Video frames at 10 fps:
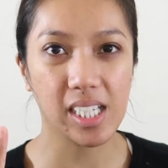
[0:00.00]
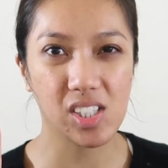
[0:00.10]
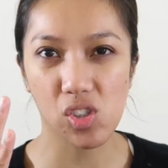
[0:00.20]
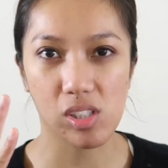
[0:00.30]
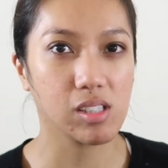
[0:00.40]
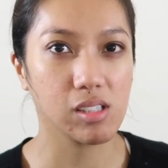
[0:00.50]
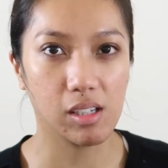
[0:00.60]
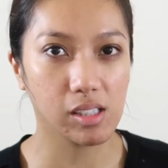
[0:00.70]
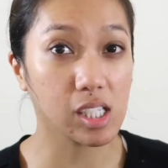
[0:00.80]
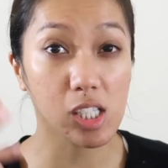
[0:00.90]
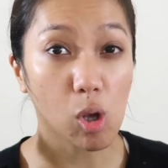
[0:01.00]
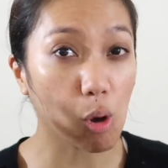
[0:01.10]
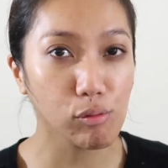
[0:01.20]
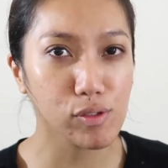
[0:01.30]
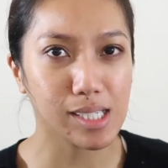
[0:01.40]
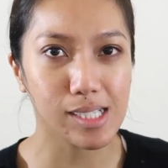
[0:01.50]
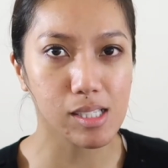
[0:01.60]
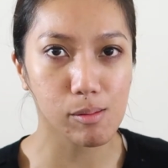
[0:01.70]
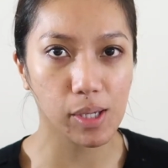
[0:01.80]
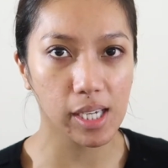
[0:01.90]
it just dissolves and
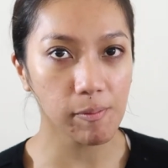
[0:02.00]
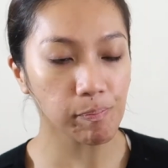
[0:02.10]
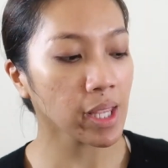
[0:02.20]
disappear.